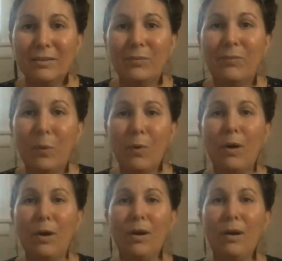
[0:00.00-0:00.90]

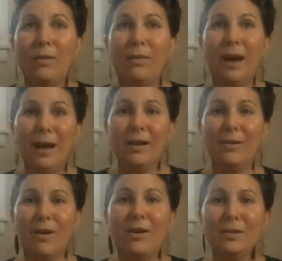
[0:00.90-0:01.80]
for the higher
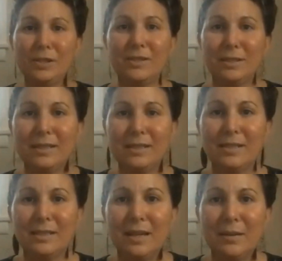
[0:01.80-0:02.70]
consciousness
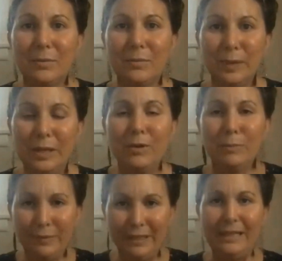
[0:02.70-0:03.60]
that we are
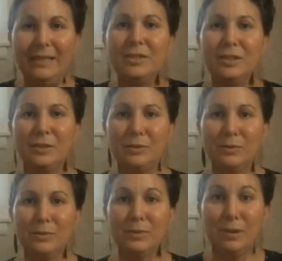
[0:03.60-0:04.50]
moving
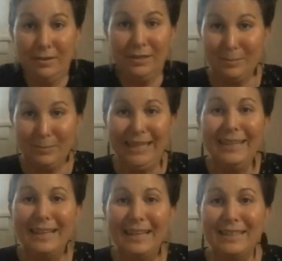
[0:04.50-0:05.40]
into on this
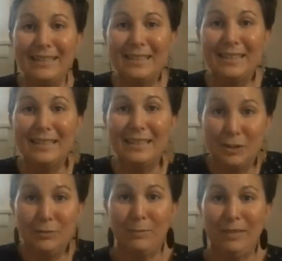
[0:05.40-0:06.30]
planet as
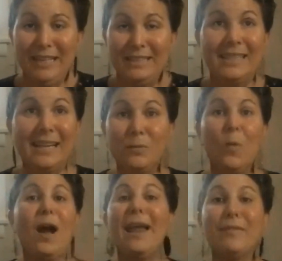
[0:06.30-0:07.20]
human beings, and
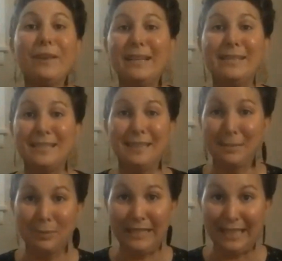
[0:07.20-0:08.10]
why everything is in
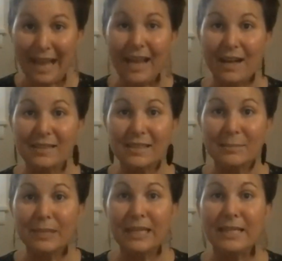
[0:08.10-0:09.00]
complete chaos,
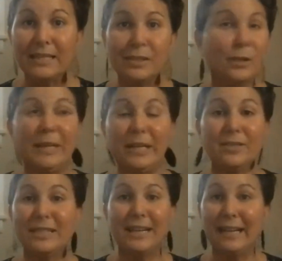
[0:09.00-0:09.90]
because nobody
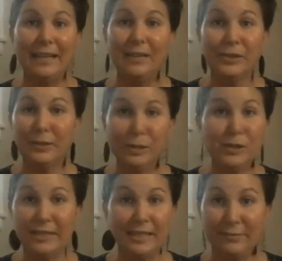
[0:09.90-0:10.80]
knows how to handle their
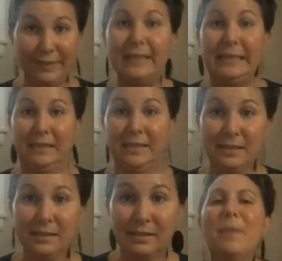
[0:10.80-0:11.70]
emotions and their feelings.
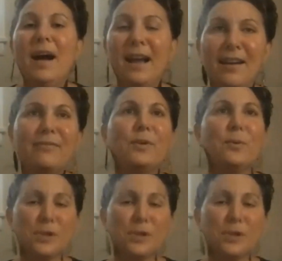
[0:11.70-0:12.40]
I offer aura